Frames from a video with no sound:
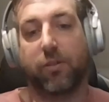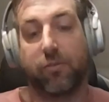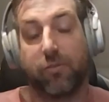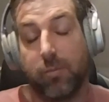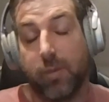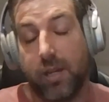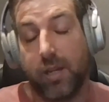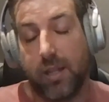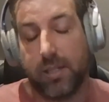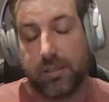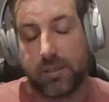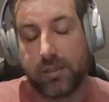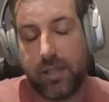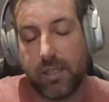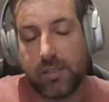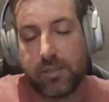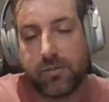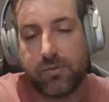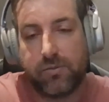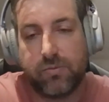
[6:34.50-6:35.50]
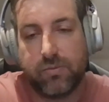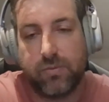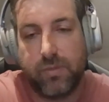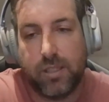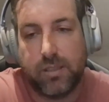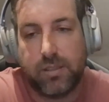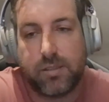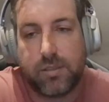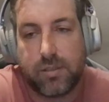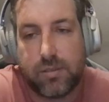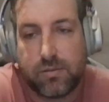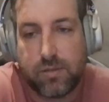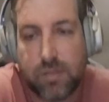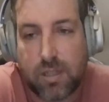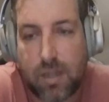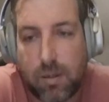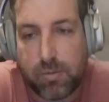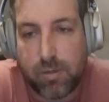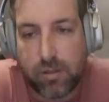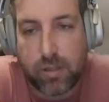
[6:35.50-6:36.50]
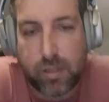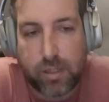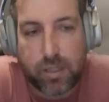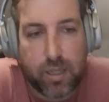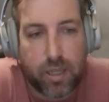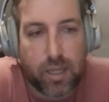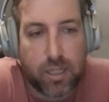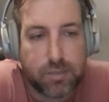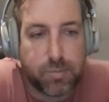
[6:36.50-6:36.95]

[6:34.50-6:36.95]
So for me, that's a couple of the key